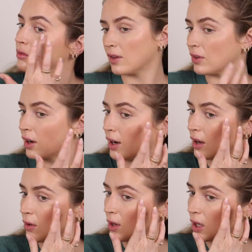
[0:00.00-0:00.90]
I forgot
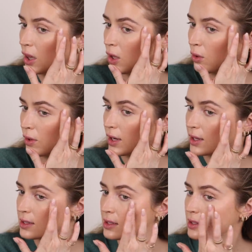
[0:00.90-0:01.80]
how
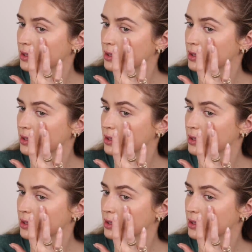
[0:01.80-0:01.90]
glorious this